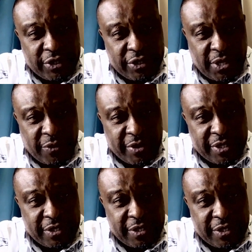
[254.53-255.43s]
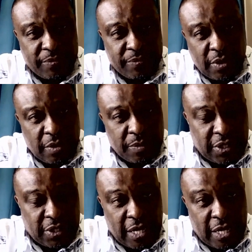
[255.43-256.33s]
get some action going. The
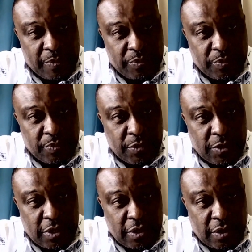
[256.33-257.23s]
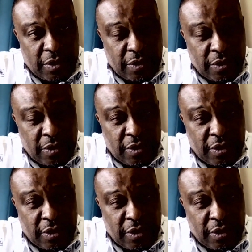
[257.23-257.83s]
people are ready, but